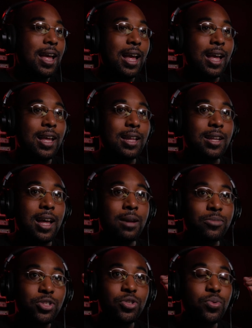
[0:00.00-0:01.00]
And
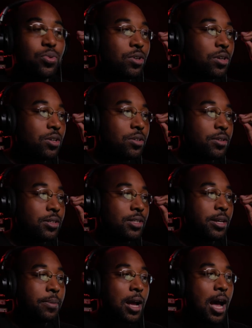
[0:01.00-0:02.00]
I'm sure
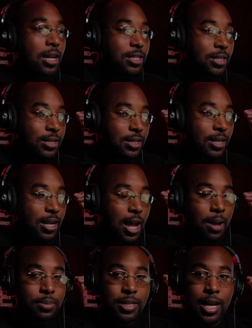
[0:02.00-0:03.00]
subconsciously
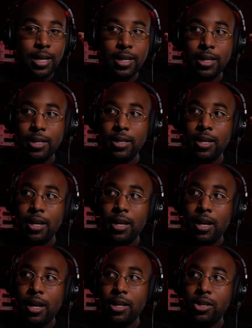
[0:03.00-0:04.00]
I'm taking
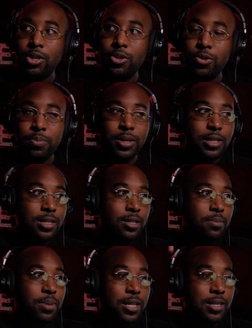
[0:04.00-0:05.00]
little bits
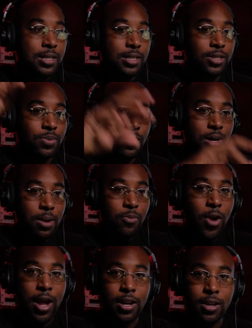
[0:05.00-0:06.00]
and pieces when I'm
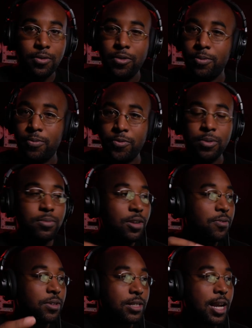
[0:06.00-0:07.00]
writing from from
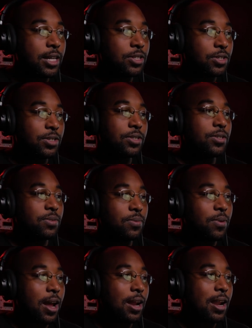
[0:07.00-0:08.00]
different textures,
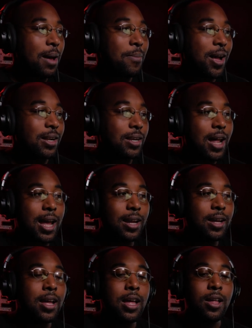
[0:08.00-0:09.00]
right? I might
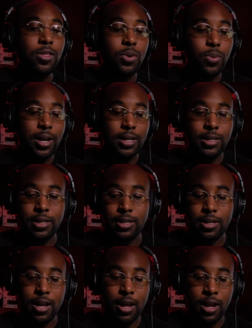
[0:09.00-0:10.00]
like the way
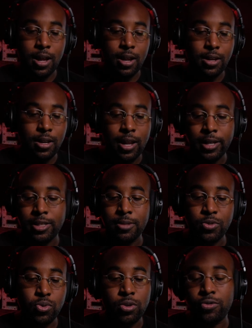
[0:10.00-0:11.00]
uh, like some
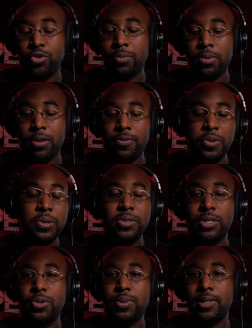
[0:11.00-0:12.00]
sort of triplet flows
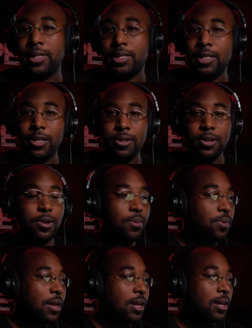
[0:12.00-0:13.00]
into a sixteenth note
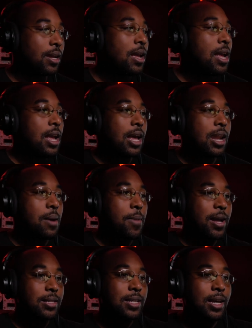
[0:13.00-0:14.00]
thing, and I
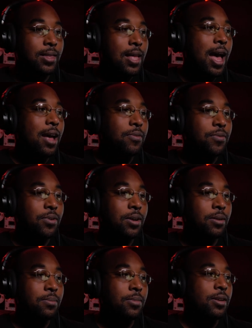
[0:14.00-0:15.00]
might take that
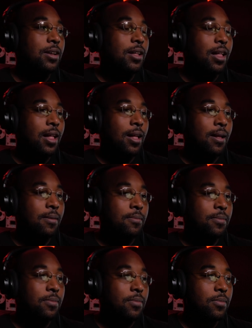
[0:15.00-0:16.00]
from
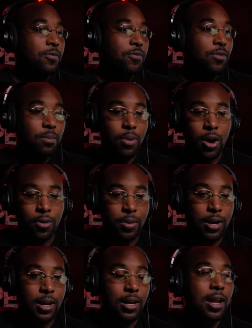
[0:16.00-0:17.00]
um, from Paul
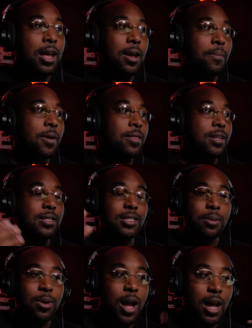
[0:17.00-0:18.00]
Rennick. And then
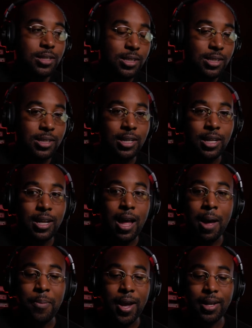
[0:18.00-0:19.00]
subconsciously,
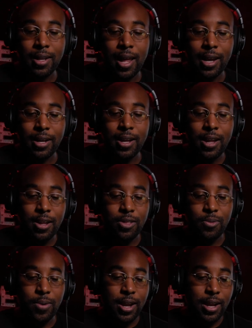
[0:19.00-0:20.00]
I might like the
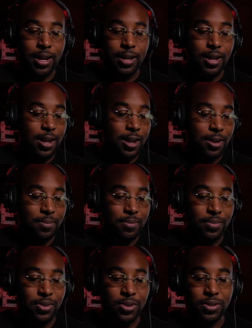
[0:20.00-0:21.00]
way,
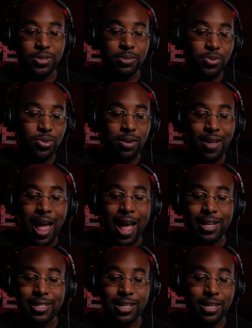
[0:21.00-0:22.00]
um, you know, some sort of
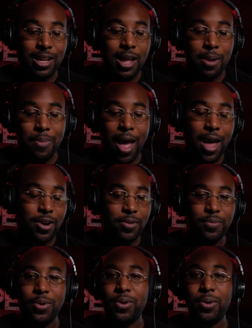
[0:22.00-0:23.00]
accent
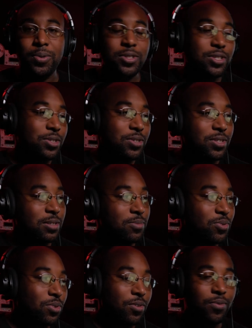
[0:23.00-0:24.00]
pattern will go into some
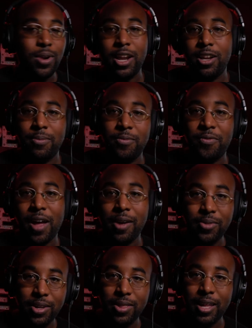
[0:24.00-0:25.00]
sort of random
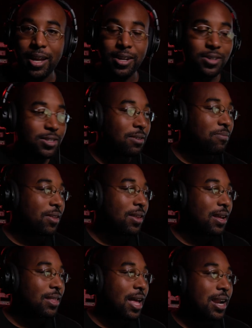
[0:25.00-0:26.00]
fivelet thing or something
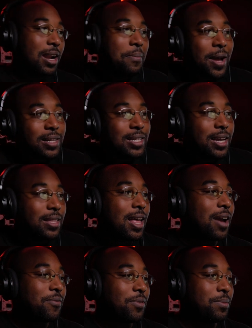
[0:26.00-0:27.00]
like that. And I might take
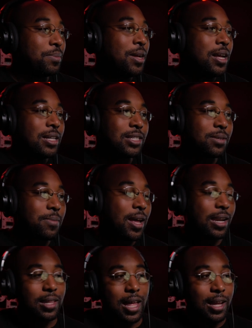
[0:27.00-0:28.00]
that from
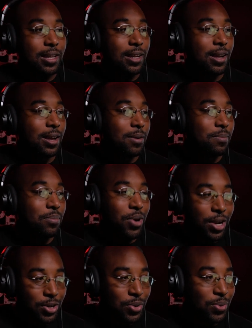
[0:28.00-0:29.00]
somebody like uh,
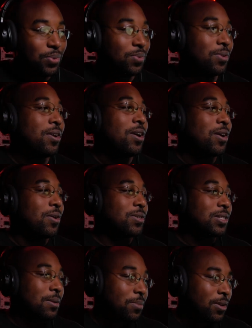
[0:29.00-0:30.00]
Brett Kuhn or
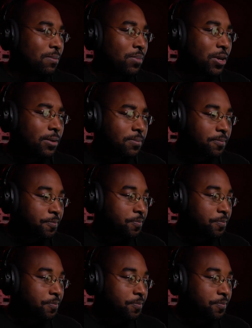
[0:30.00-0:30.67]
something. But